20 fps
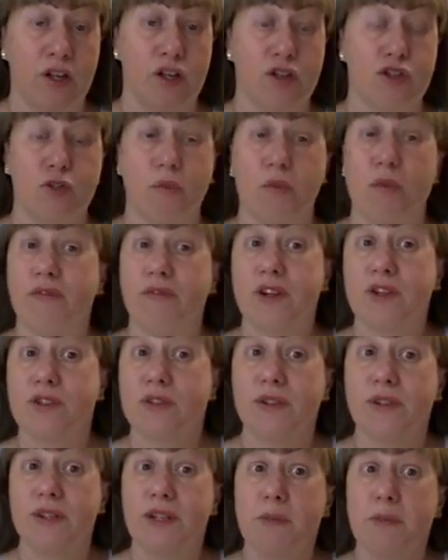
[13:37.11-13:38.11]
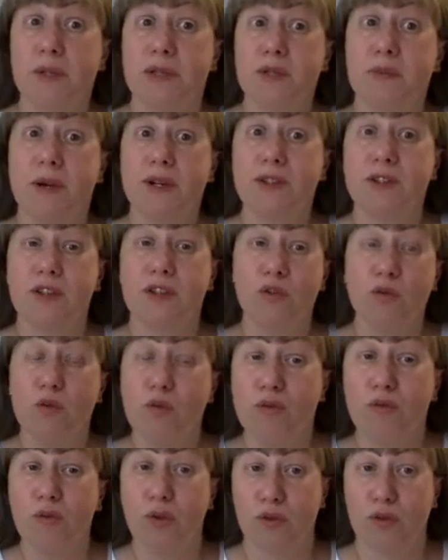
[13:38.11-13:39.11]
So Professor Eurípedes
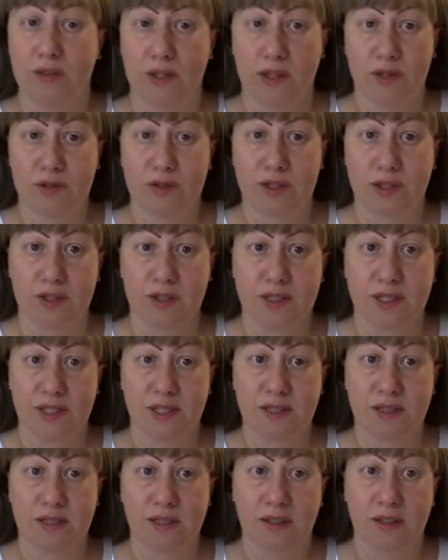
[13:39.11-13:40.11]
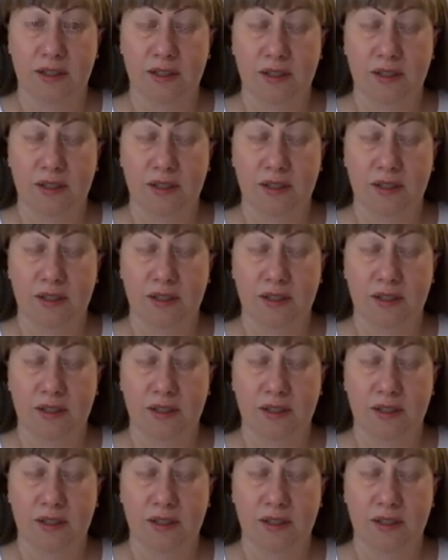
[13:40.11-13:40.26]
Barsanulfo tells us,